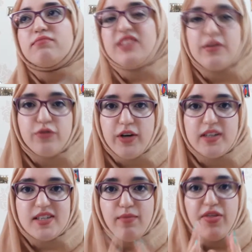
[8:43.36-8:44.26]
different,
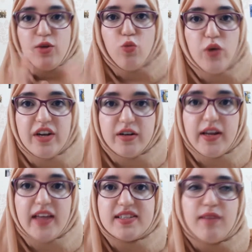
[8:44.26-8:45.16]
something weird,
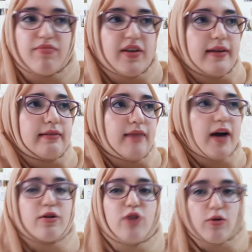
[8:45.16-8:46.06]
something, I
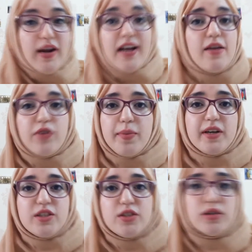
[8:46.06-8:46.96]
don't know, not
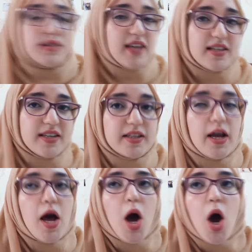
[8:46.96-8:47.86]
everybody does it.
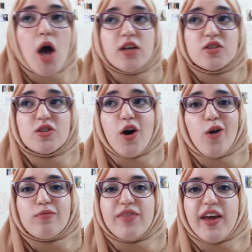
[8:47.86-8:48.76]

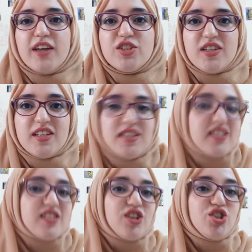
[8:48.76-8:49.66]
So they
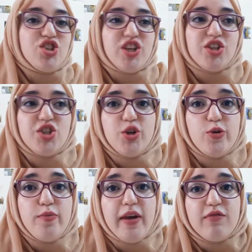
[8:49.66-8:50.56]
just judge
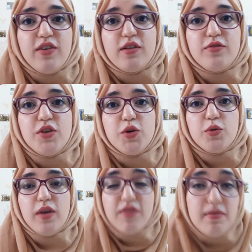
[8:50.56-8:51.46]
you, make fun of
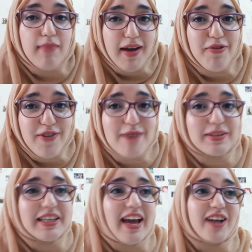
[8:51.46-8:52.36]
you. Even my
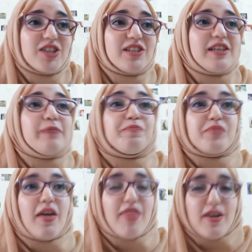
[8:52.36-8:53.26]
family actually,
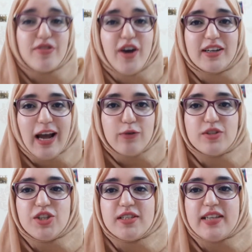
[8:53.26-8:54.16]
they thought I was
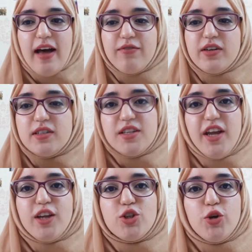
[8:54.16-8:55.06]
just having a
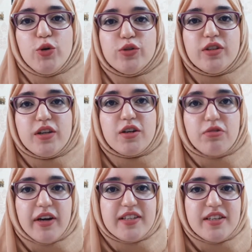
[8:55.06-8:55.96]
teenagehood
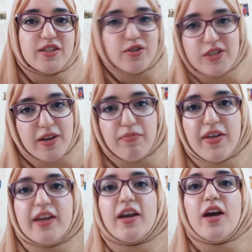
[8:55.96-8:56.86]
crisis or
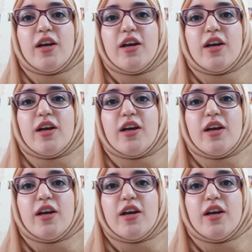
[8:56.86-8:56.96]
something.